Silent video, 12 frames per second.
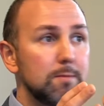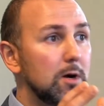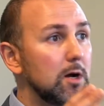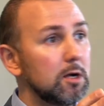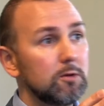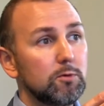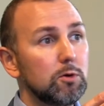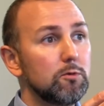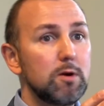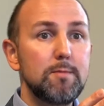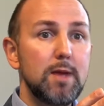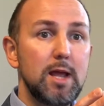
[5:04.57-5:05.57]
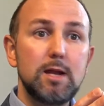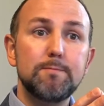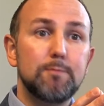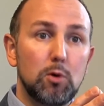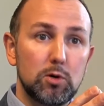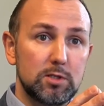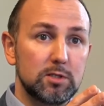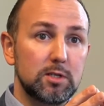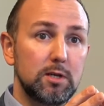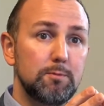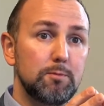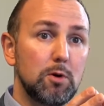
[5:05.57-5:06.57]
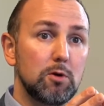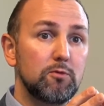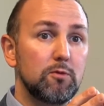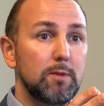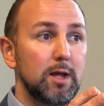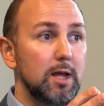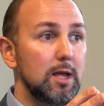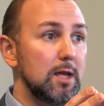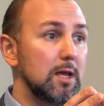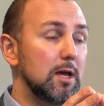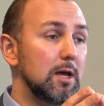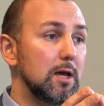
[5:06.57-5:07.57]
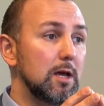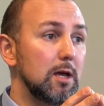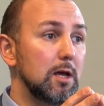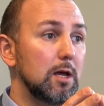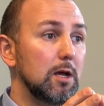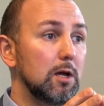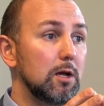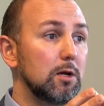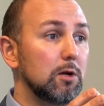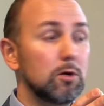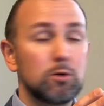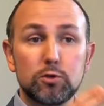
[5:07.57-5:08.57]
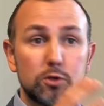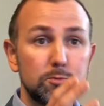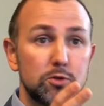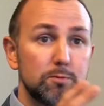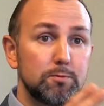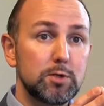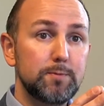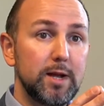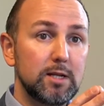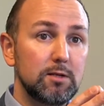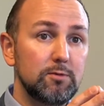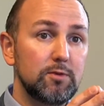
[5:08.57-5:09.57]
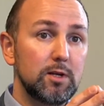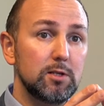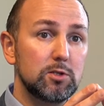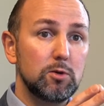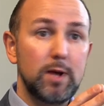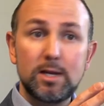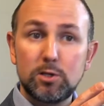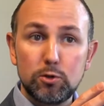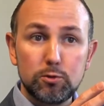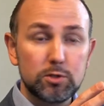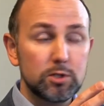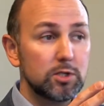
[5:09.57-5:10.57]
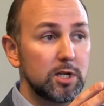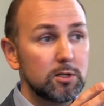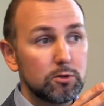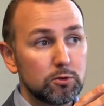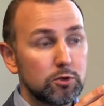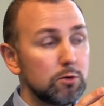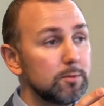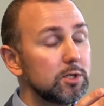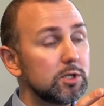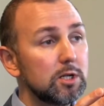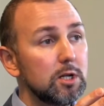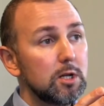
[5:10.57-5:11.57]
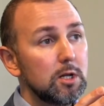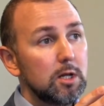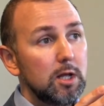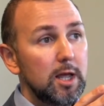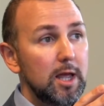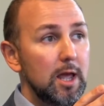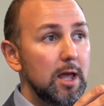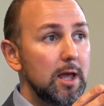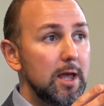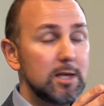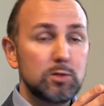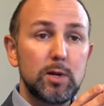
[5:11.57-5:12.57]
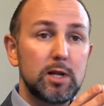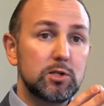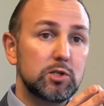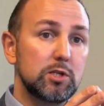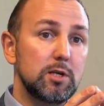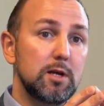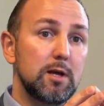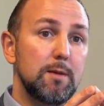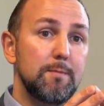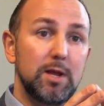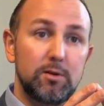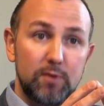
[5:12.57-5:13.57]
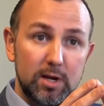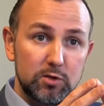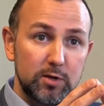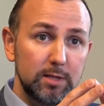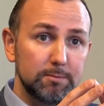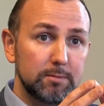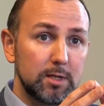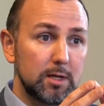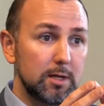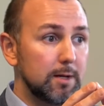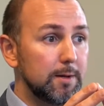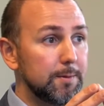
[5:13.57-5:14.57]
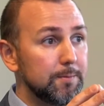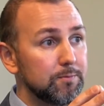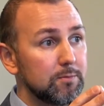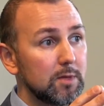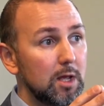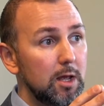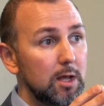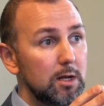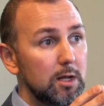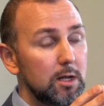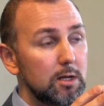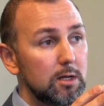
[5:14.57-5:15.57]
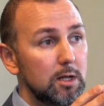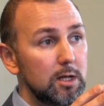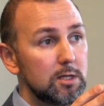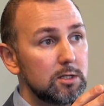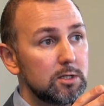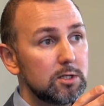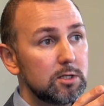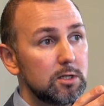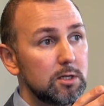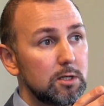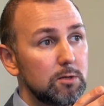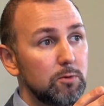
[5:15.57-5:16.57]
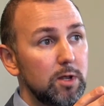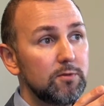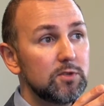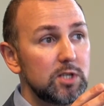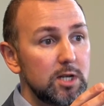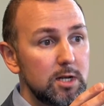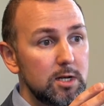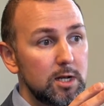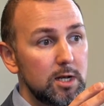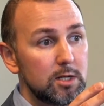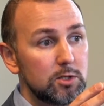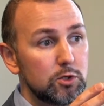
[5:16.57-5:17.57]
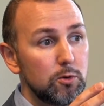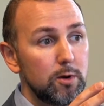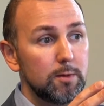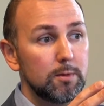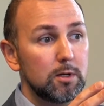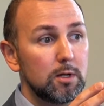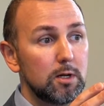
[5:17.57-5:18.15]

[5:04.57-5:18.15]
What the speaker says: market will remain important, both from a consumption perspective, so end users and consumers, as well as manufacturing. And as we have seen that during